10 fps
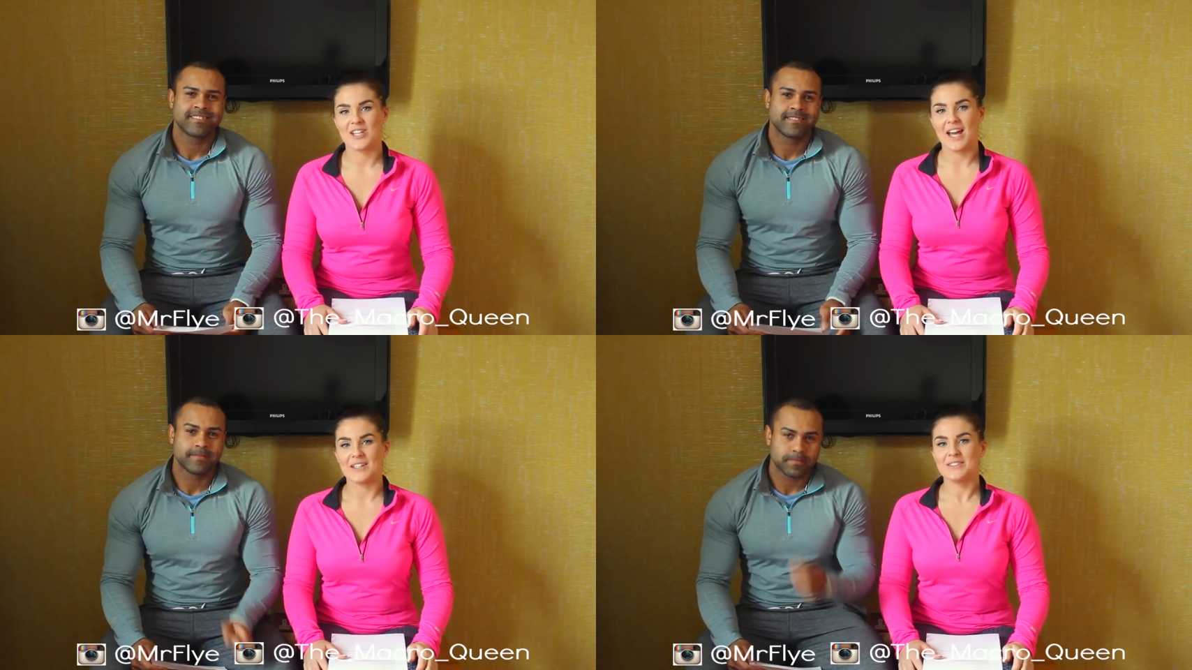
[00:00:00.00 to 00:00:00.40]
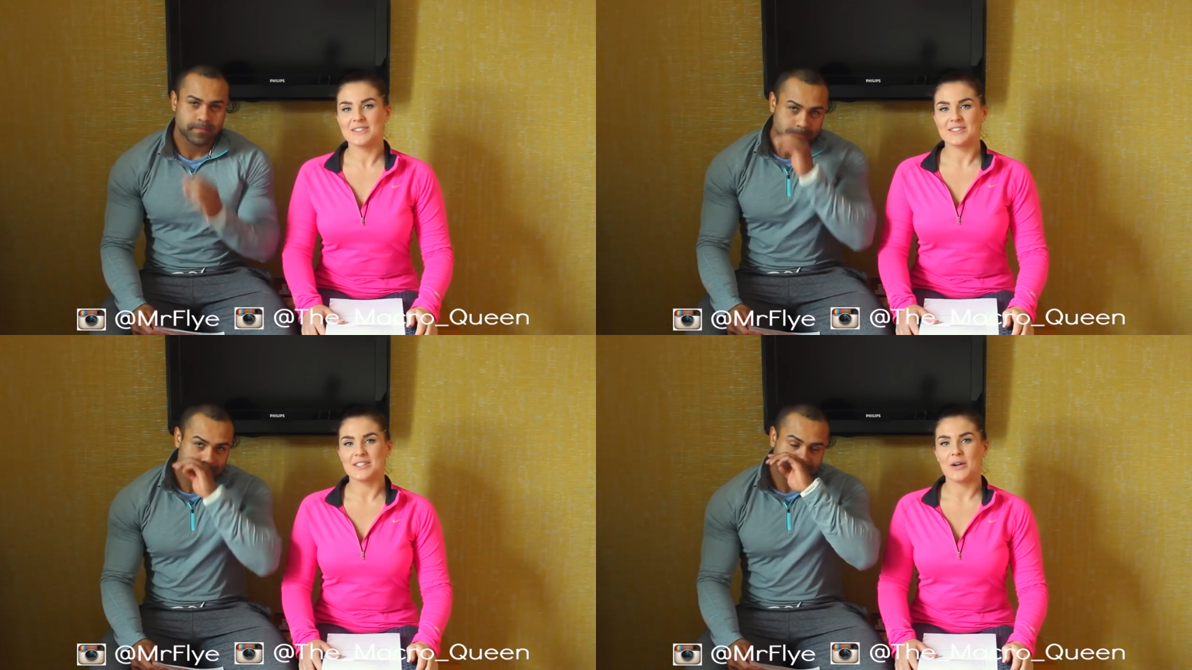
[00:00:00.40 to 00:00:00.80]
Speaker 1: channel.
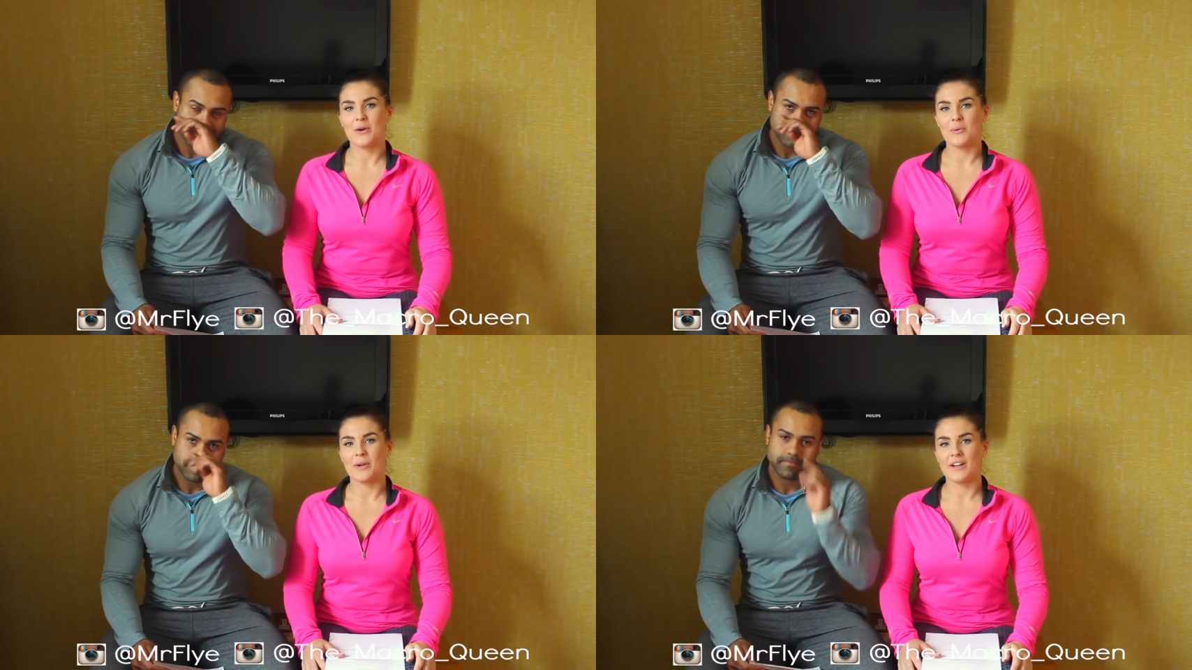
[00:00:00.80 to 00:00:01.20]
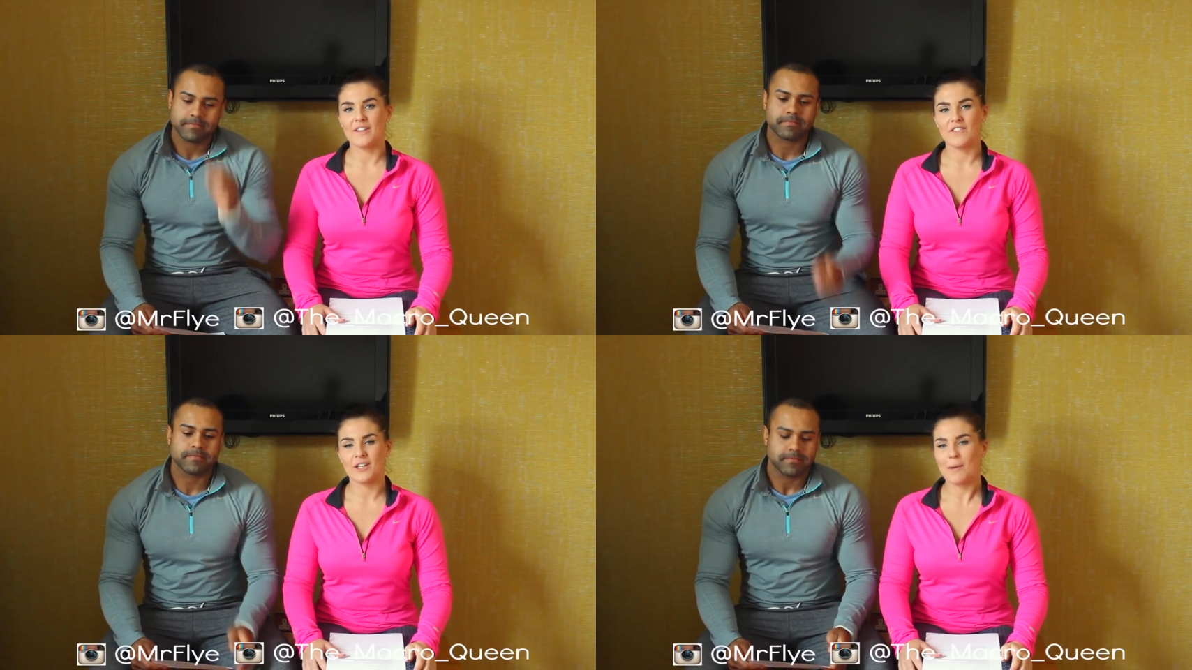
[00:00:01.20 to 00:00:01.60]
So we're
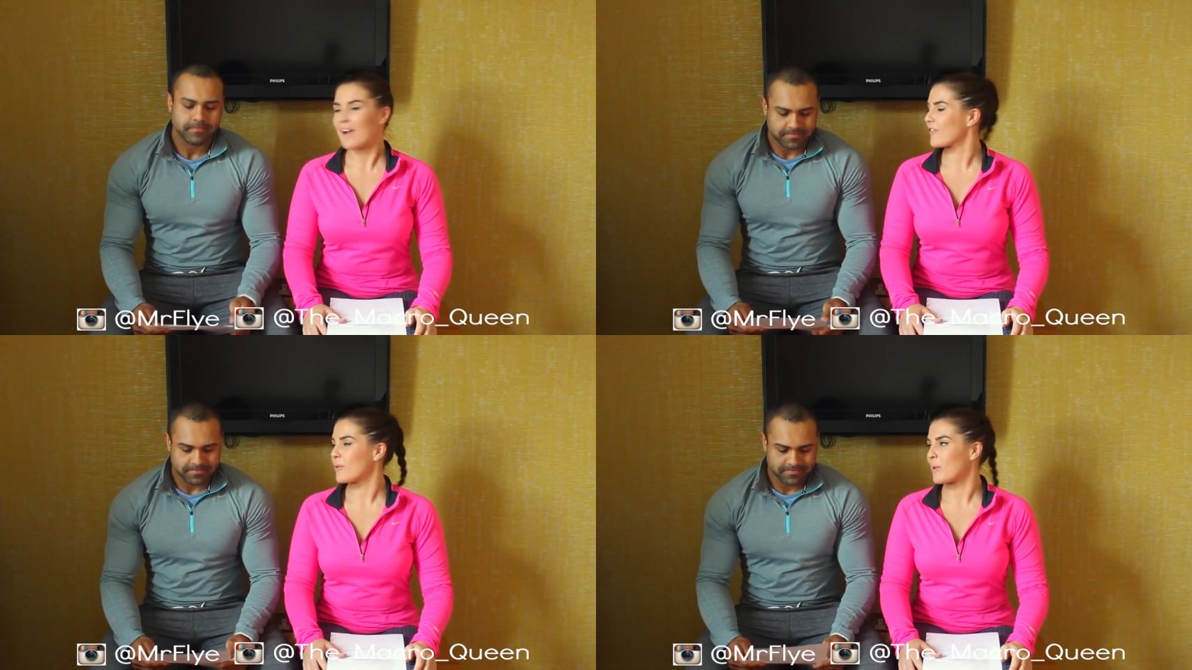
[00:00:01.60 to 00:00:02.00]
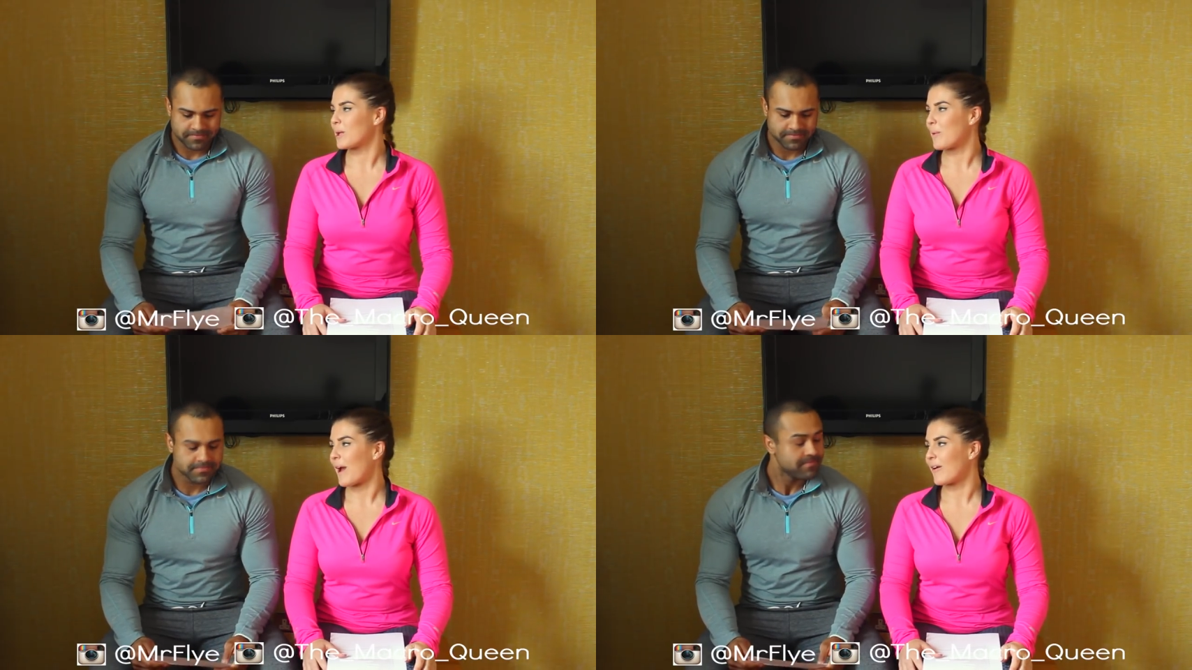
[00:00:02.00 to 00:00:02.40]
fully back from Body
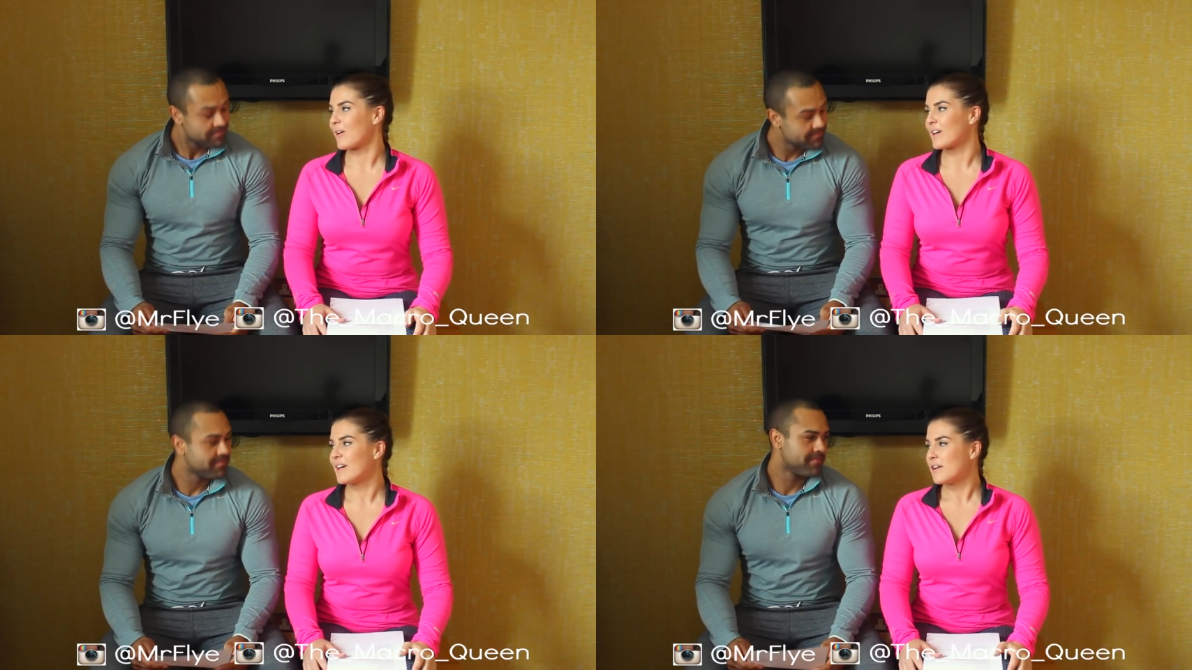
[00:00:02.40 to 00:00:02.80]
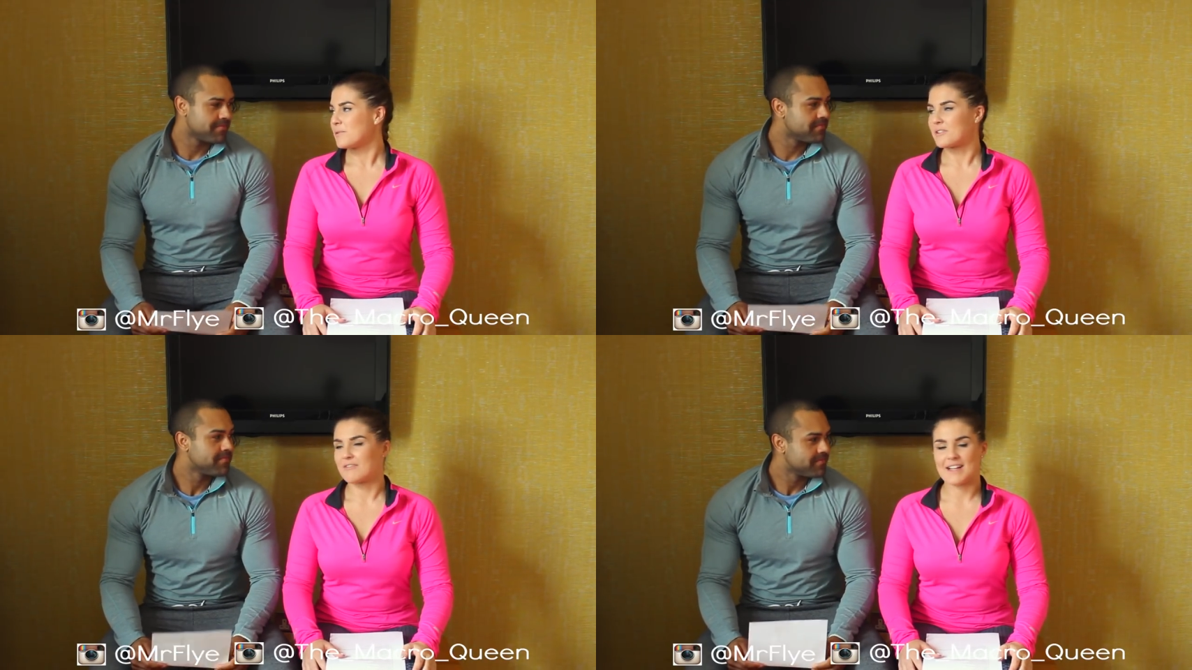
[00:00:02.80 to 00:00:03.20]
Power.
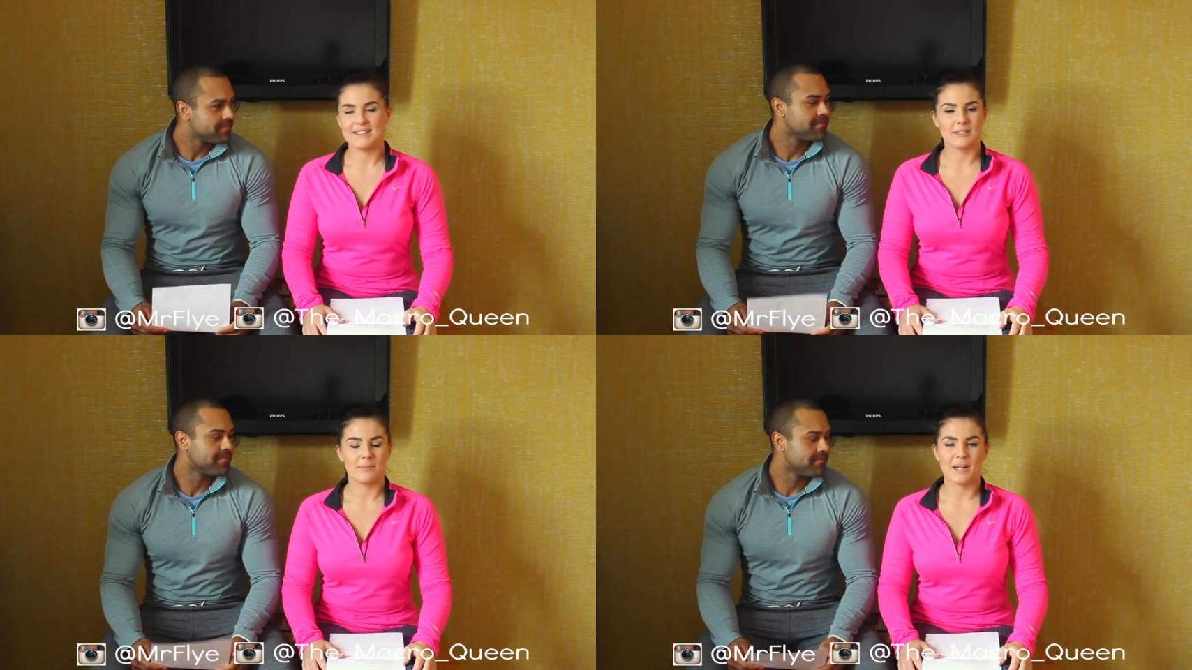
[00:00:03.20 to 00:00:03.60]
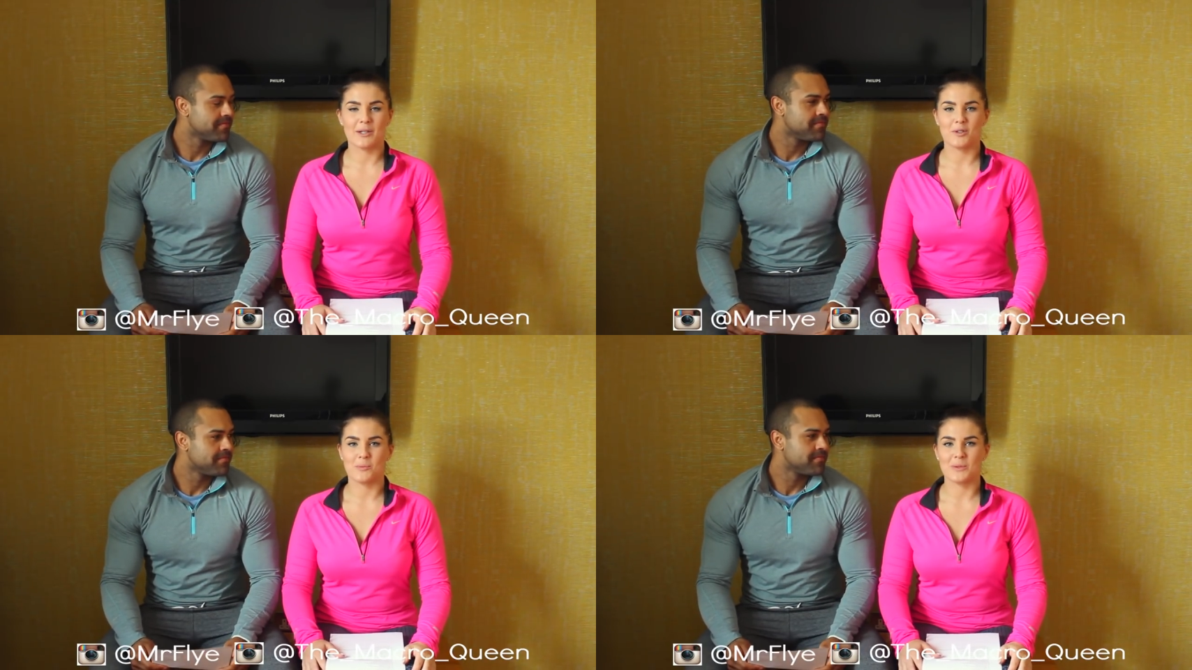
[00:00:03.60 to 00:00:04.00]
We're rested back
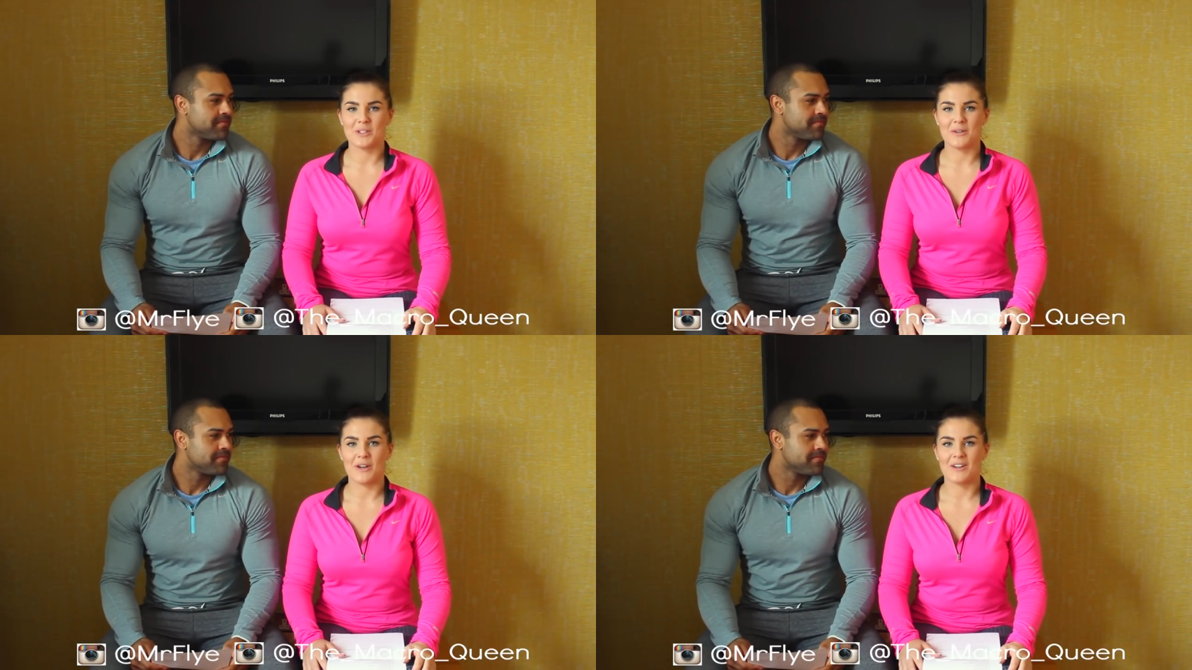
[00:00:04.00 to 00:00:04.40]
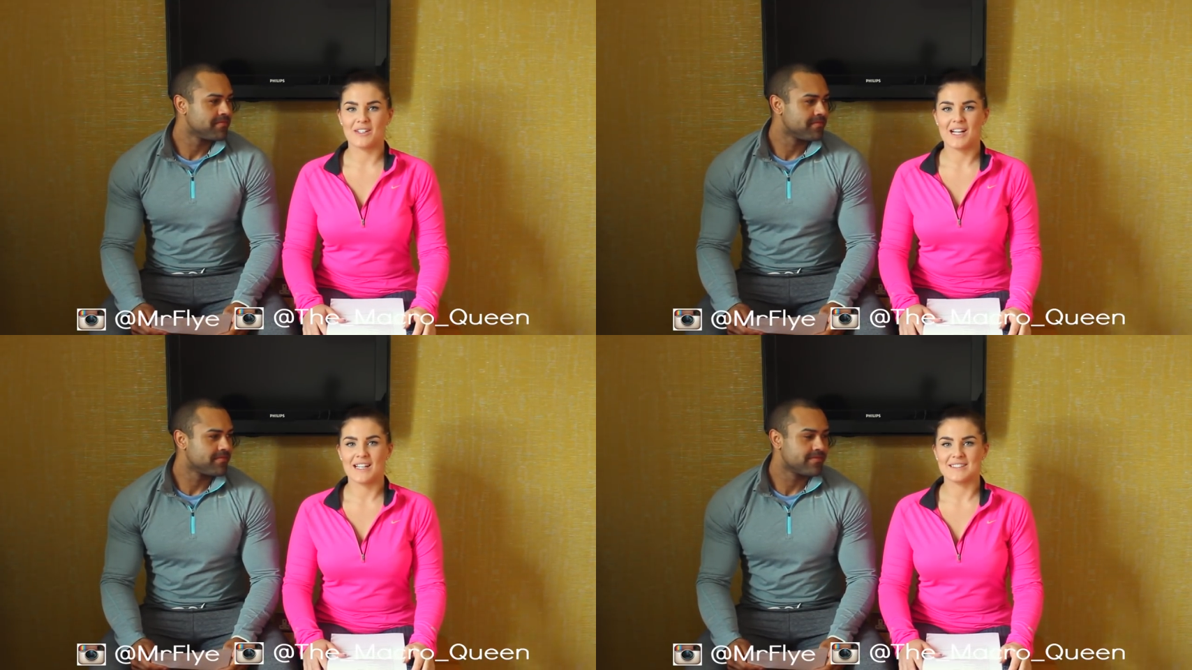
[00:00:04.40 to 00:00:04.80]
up. We're no longer
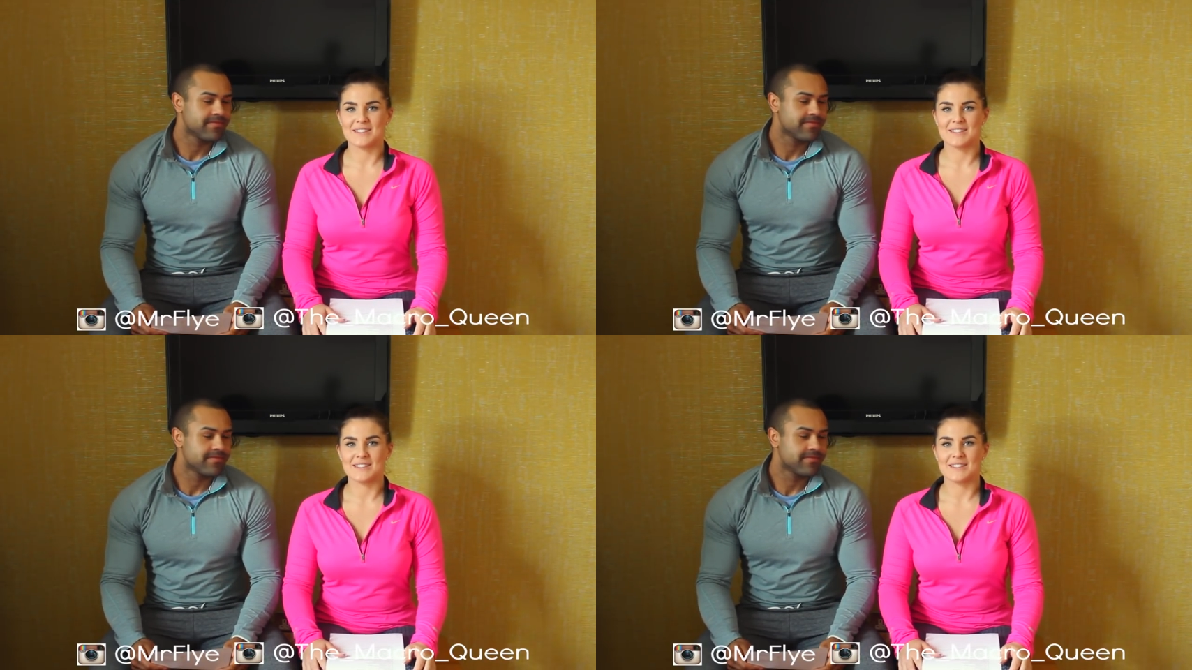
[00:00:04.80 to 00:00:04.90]
as